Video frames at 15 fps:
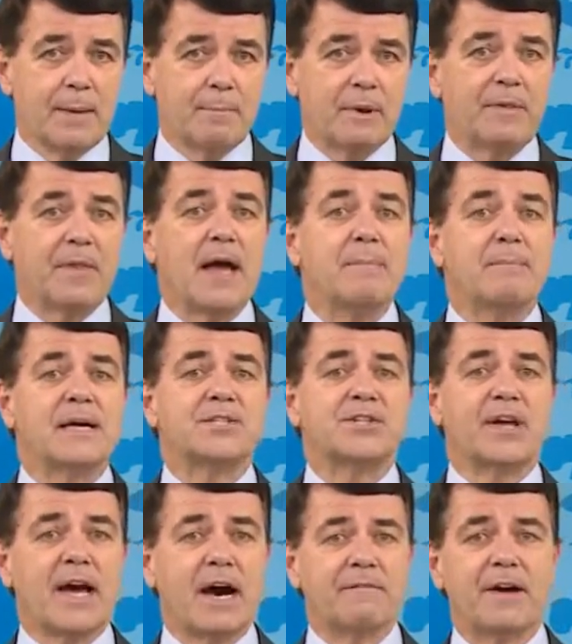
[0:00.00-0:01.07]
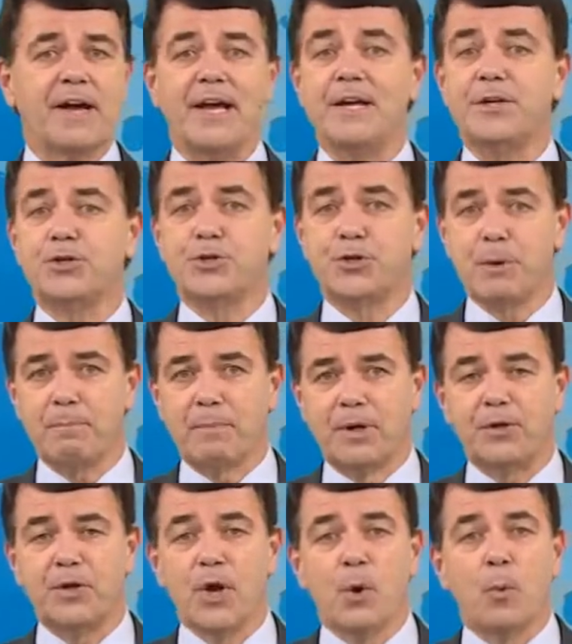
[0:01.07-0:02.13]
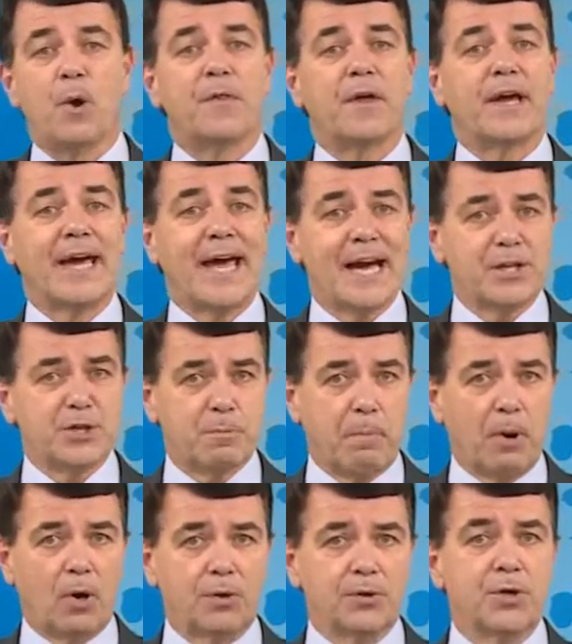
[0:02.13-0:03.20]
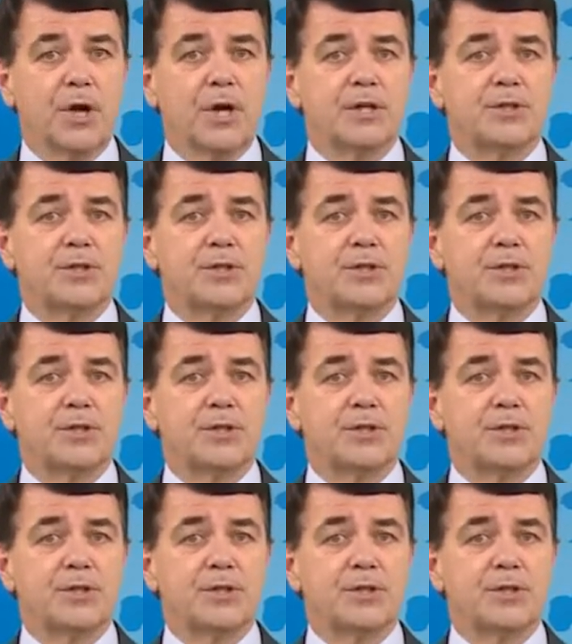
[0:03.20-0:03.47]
but they must cover each shipment with a cash bond